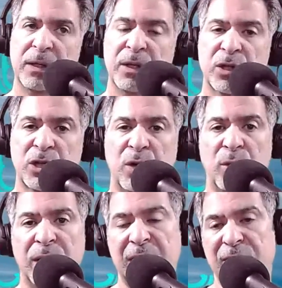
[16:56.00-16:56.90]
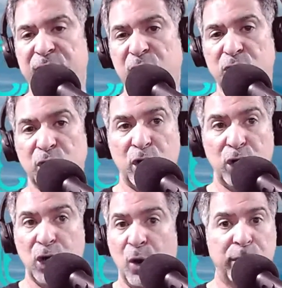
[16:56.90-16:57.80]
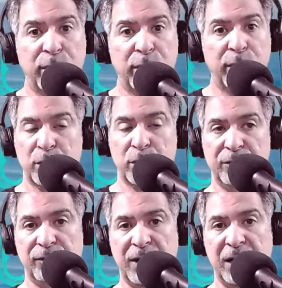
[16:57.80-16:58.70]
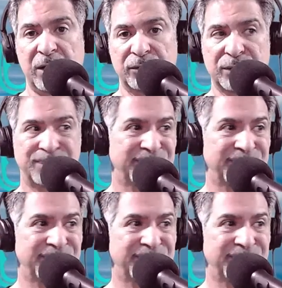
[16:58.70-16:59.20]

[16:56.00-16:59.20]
So if there's no other person involved,